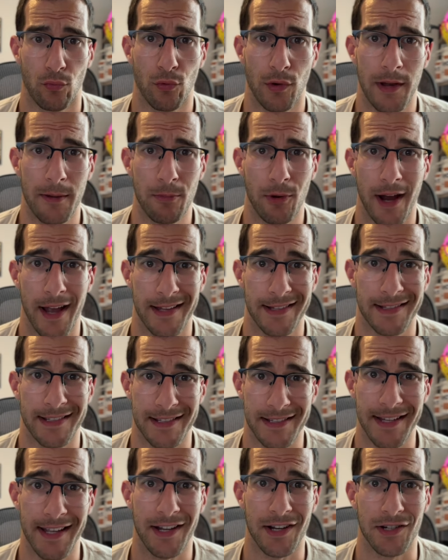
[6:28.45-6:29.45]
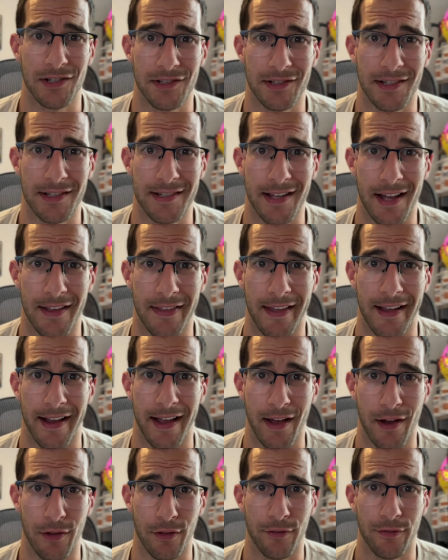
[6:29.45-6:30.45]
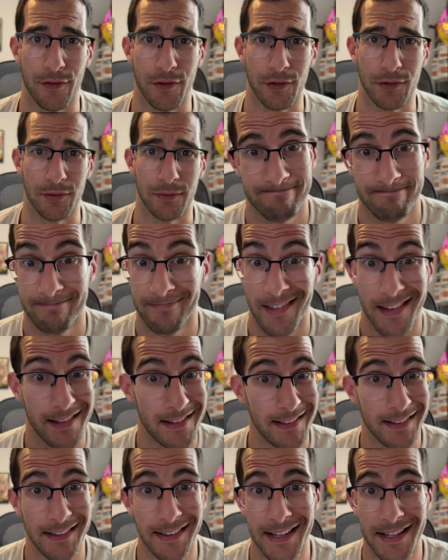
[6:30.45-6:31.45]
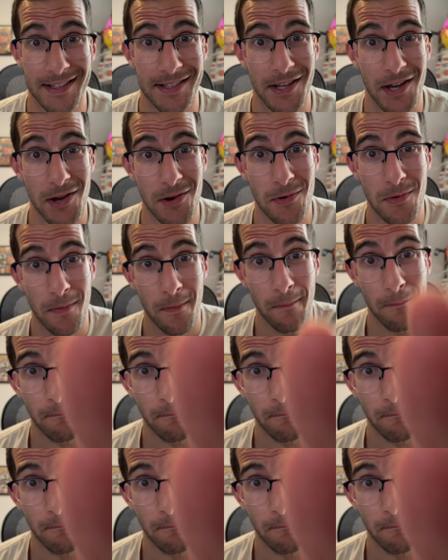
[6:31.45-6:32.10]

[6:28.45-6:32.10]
Rebrand Snickers to sound like a health food. Let's go!